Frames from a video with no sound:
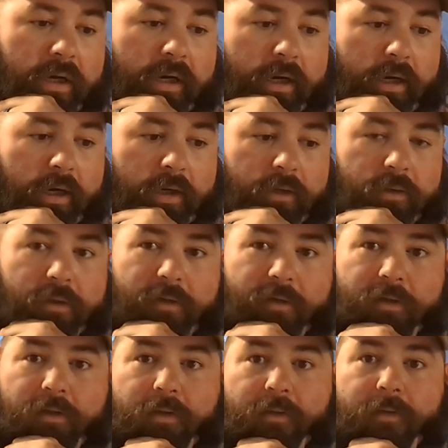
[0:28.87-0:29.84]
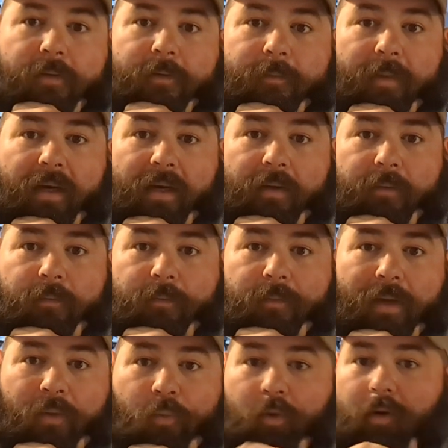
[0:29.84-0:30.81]
Uh, my
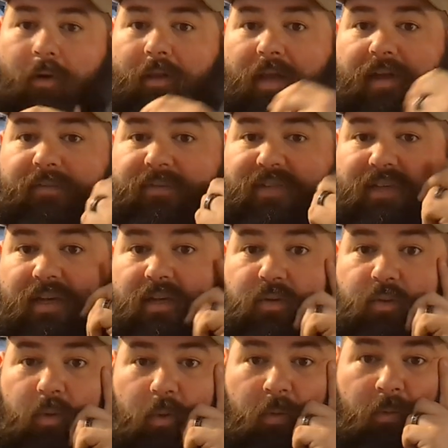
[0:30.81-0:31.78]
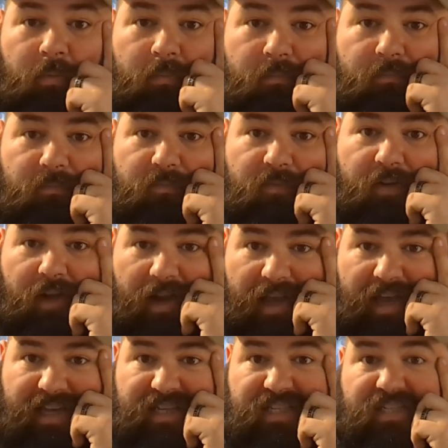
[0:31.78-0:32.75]
my work life schedule for the
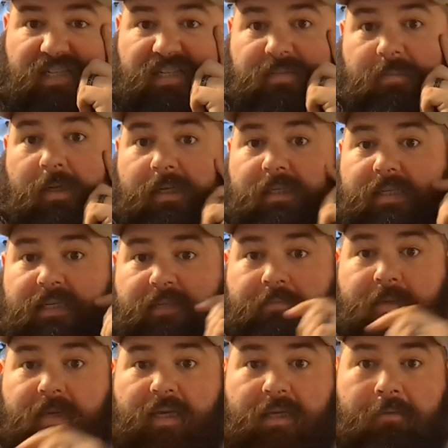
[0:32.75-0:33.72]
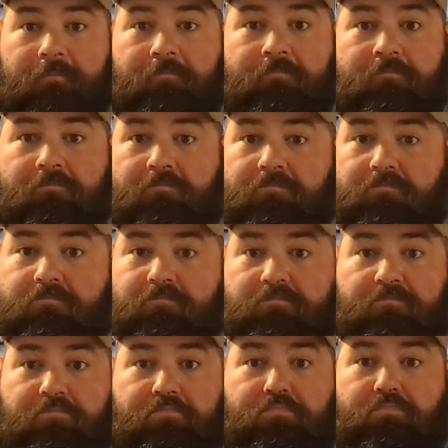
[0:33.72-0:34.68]
last six months has been
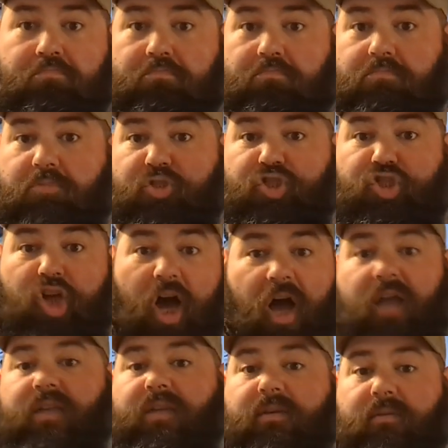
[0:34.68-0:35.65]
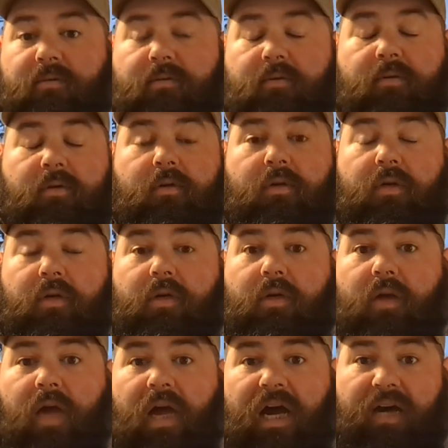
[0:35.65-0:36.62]
shot.
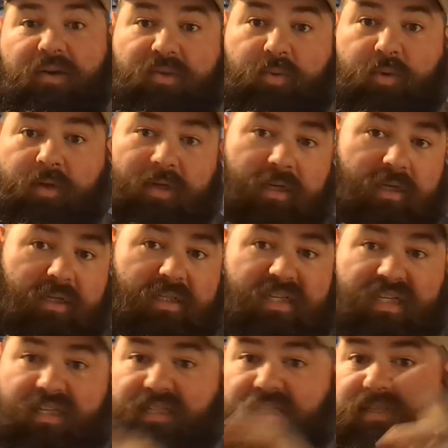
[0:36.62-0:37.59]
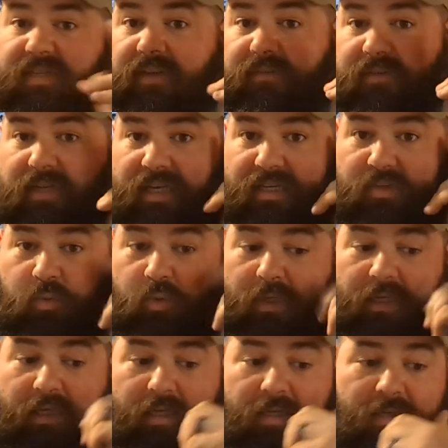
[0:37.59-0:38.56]
I was working six, seven days a
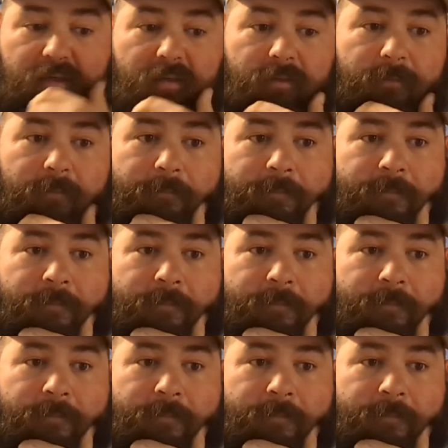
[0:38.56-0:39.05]
week